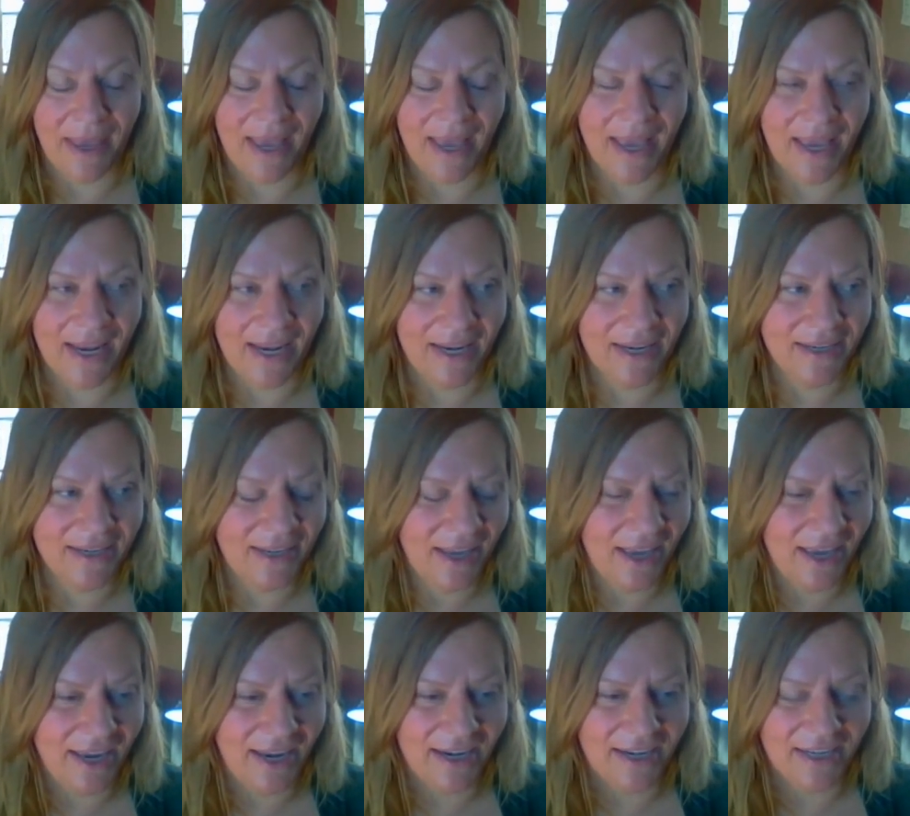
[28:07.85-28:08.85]
and
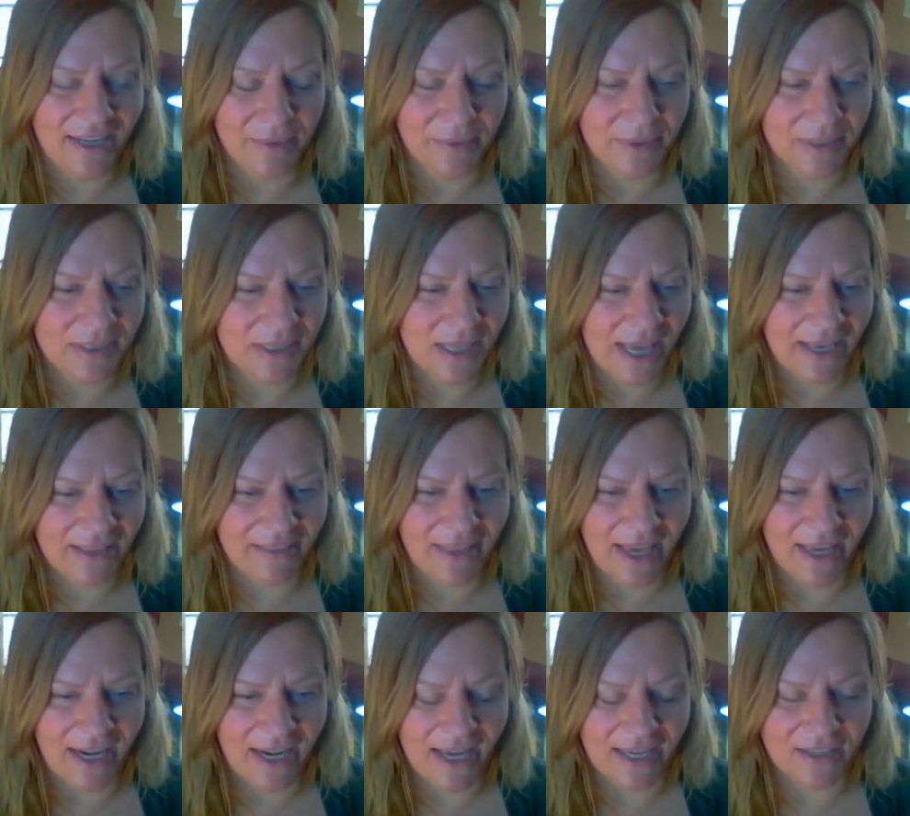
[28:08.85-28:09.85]
and it was like
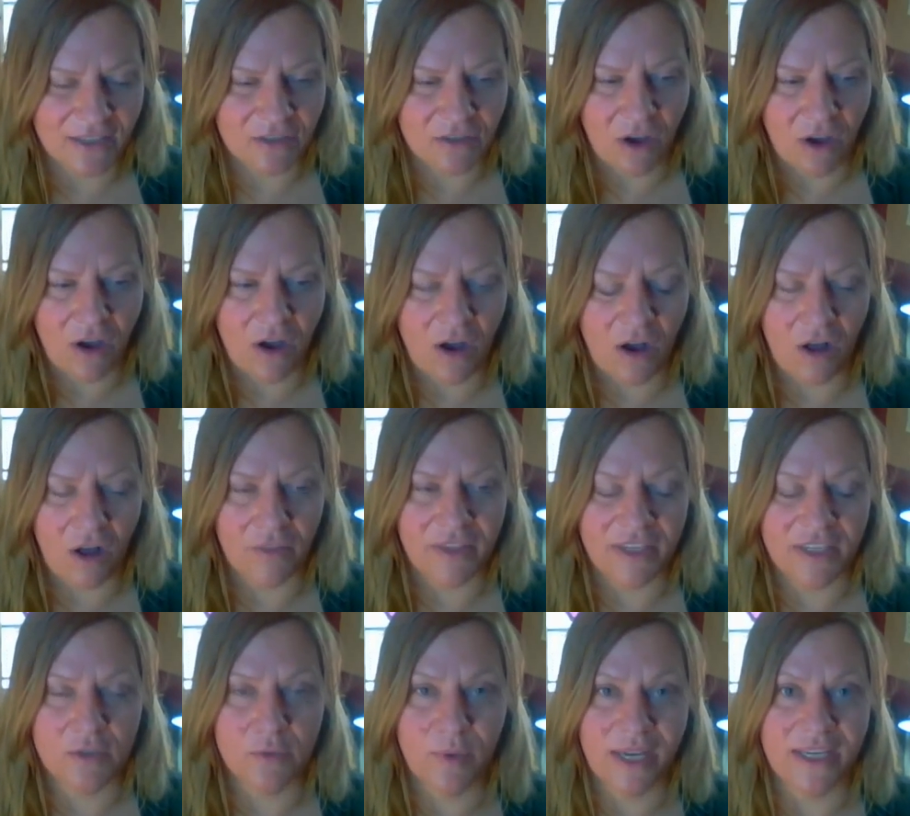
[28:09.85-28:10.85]
then I saw all
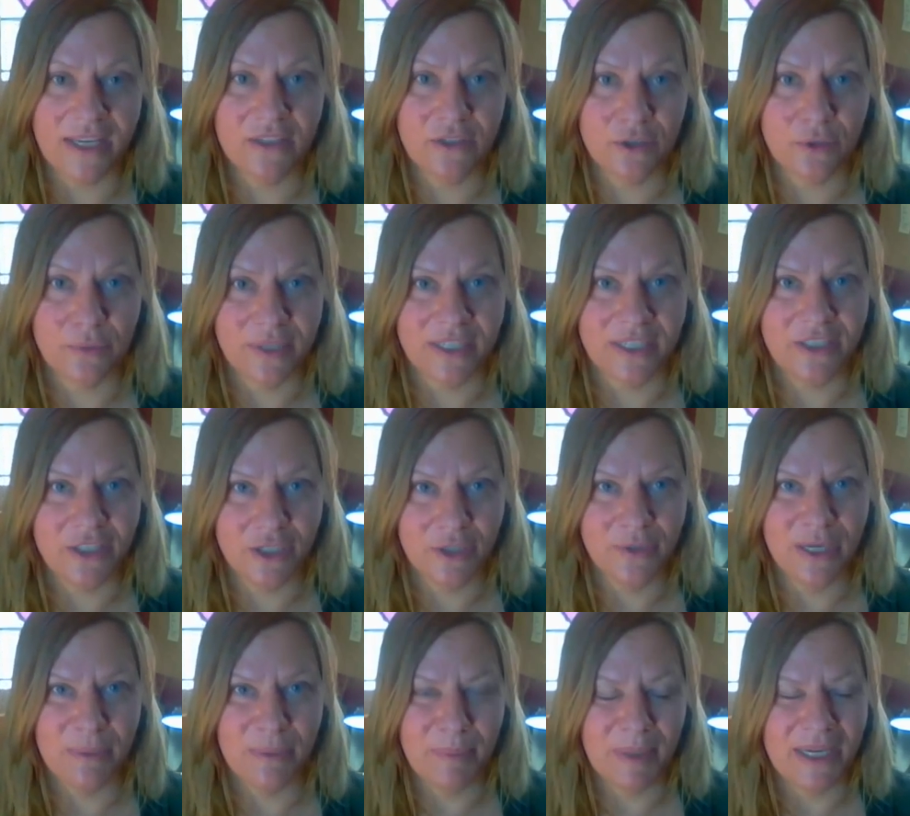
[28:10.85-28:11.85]
these ways to
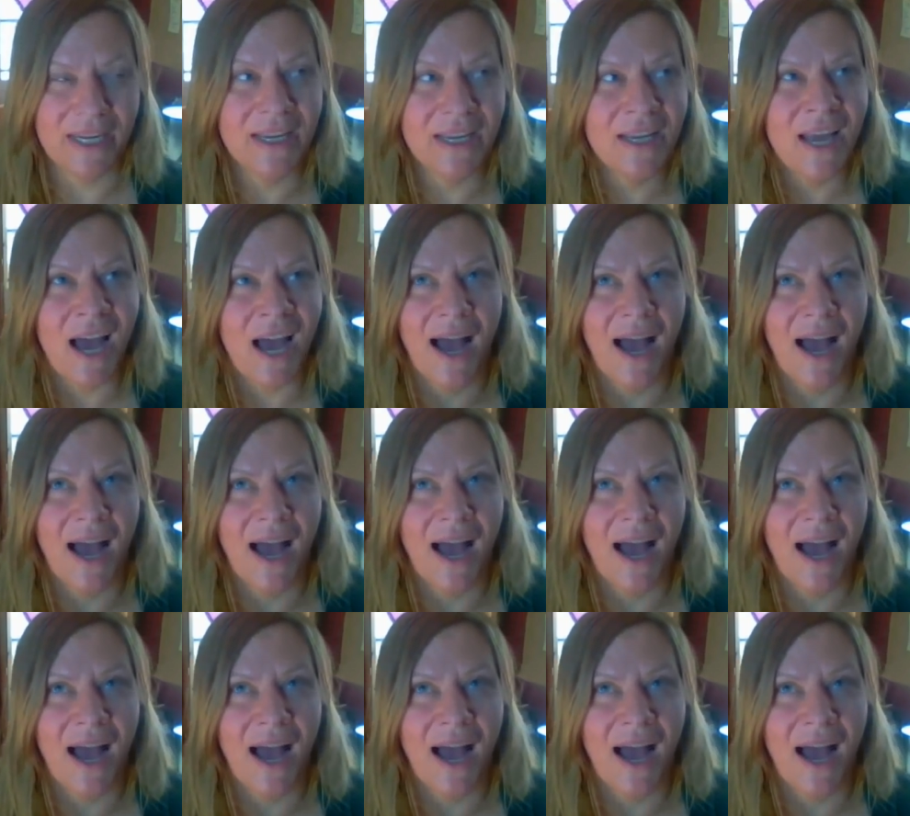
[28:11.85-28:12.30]
redo it but